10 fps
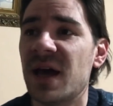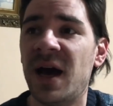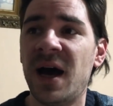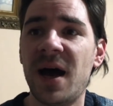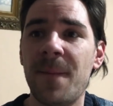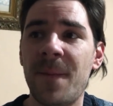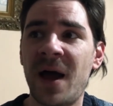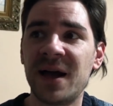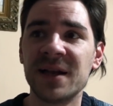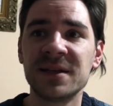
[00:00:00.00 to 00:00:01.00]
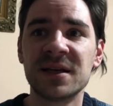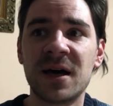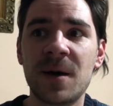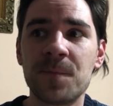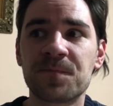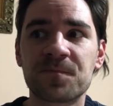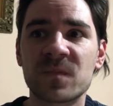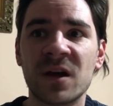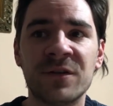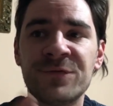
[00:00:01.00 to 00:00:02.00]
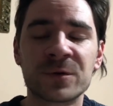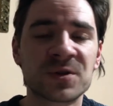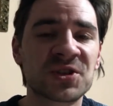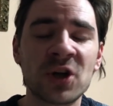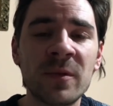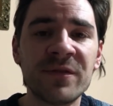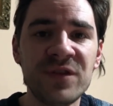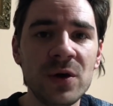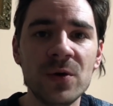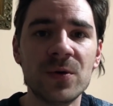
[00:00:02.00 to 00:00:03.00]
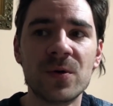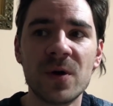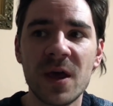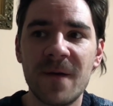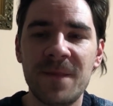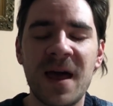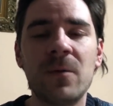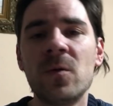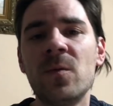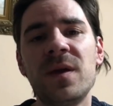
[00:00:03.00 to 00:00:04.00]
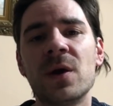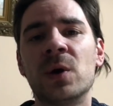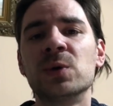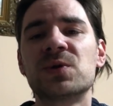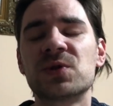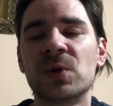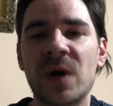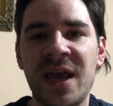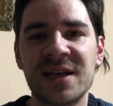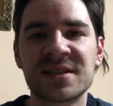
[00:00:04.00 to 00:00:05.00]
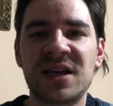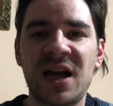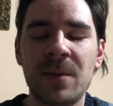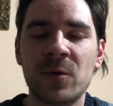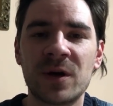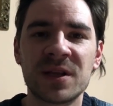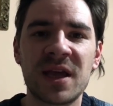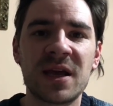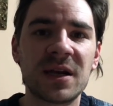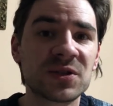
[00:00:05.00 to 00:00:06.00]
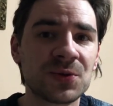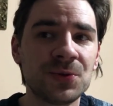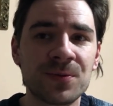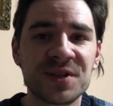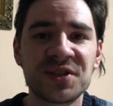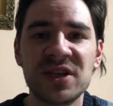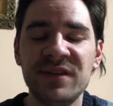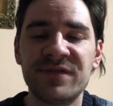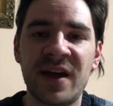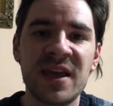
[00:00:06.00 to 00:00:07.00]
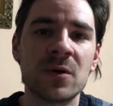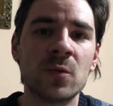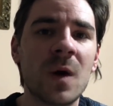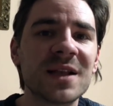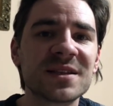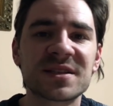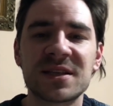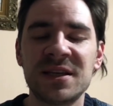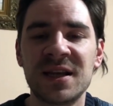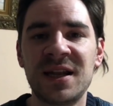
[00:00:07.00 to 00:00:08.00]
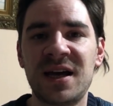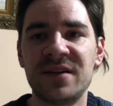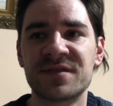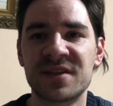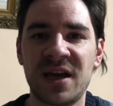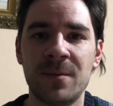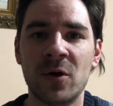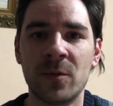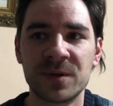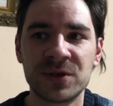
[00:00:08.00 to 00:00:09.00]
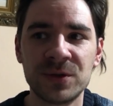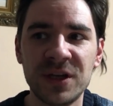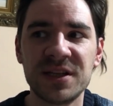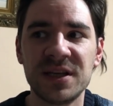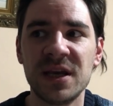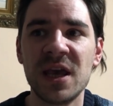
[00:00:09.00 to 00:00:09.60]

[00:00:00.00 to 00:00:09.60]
Um, and uh, for some of you that will be also a, a time where there to receive a, a, once in a lifetime opportunity